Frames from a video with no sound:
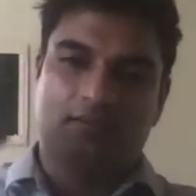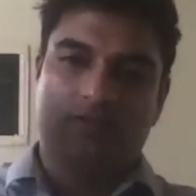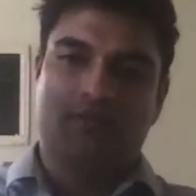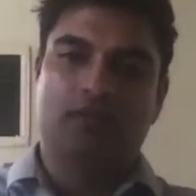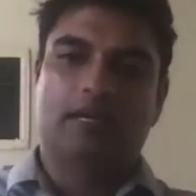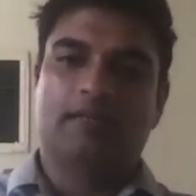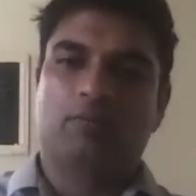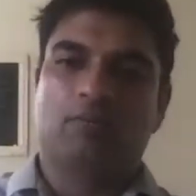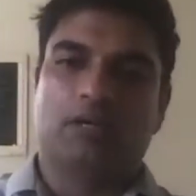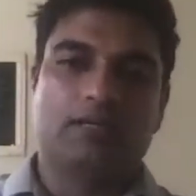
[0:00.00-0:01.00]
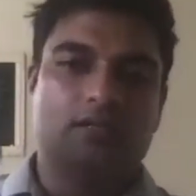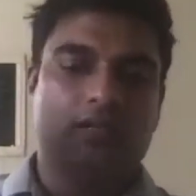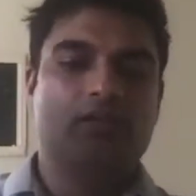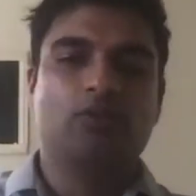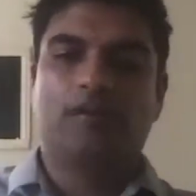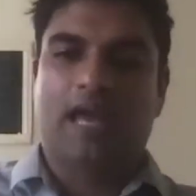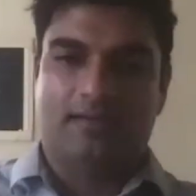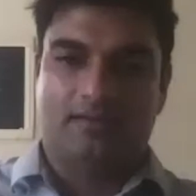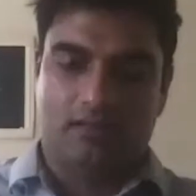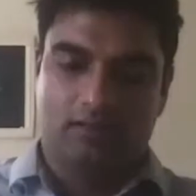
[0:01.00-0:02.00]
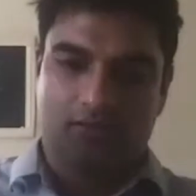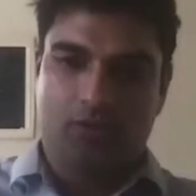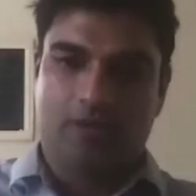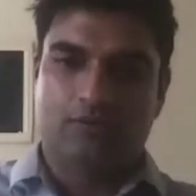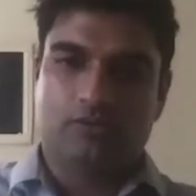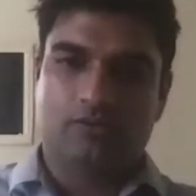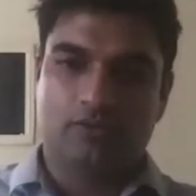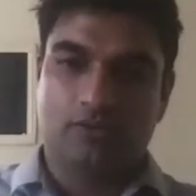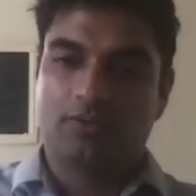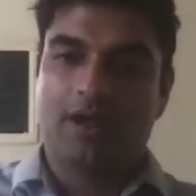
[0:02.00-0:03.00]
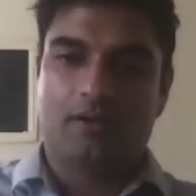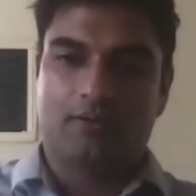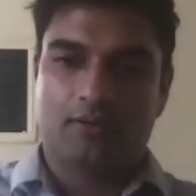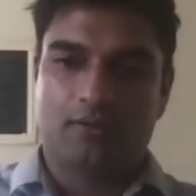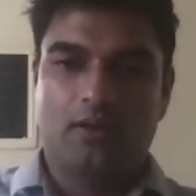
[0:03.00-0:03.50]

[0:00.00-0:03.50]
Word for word: So, meaning they were continually asking those questions throughout.